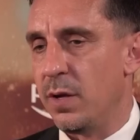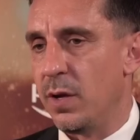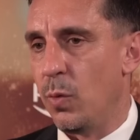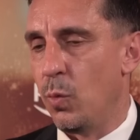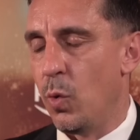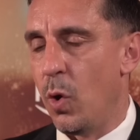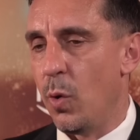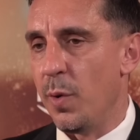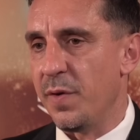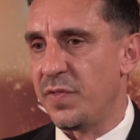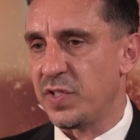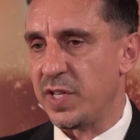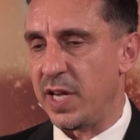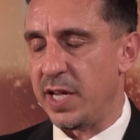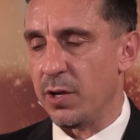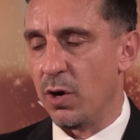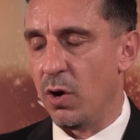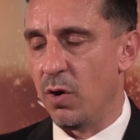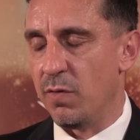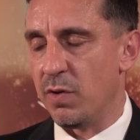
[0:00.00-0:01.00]
what we've
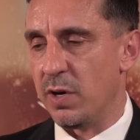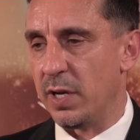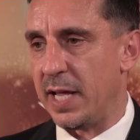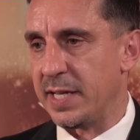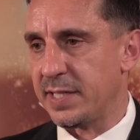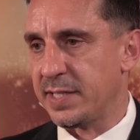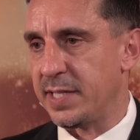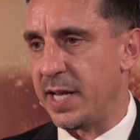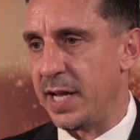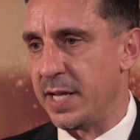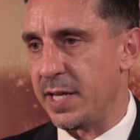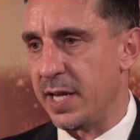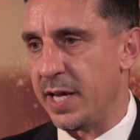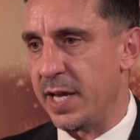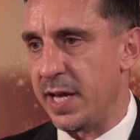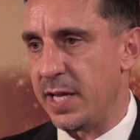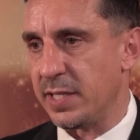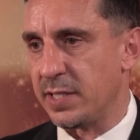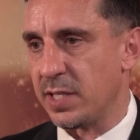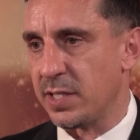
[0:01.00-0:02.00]
seen over the last 10
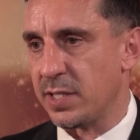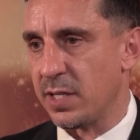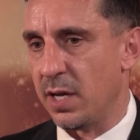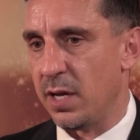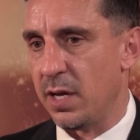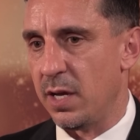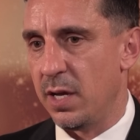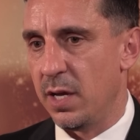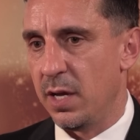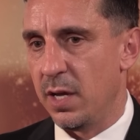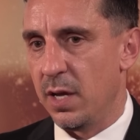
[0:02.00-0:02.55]
years is that